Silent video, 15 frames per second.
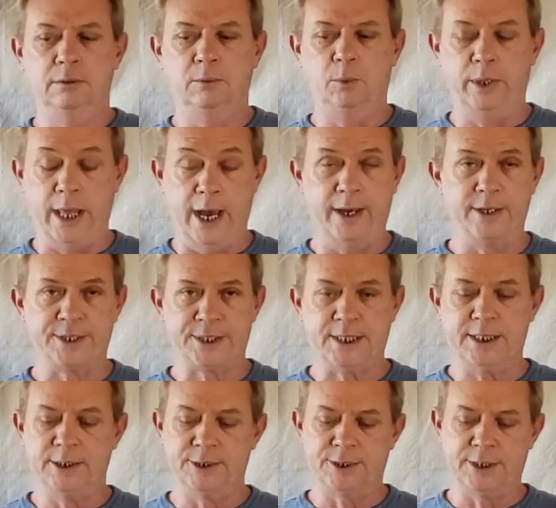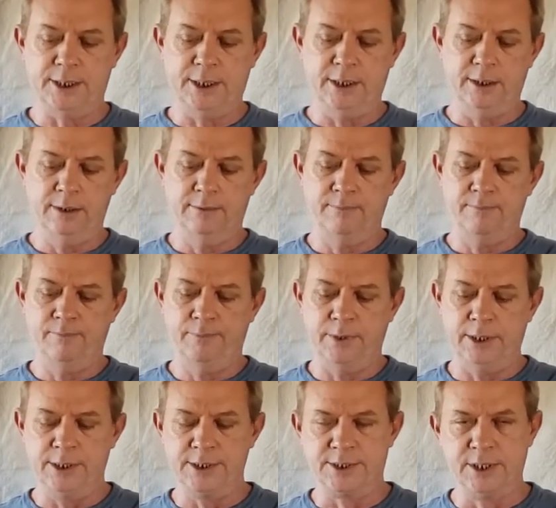without a CNC
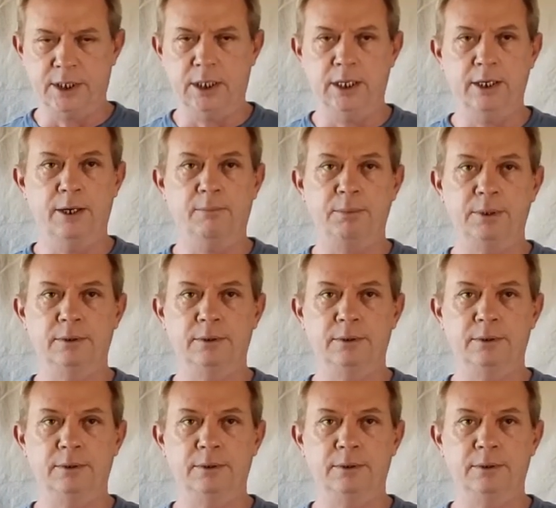is the lip.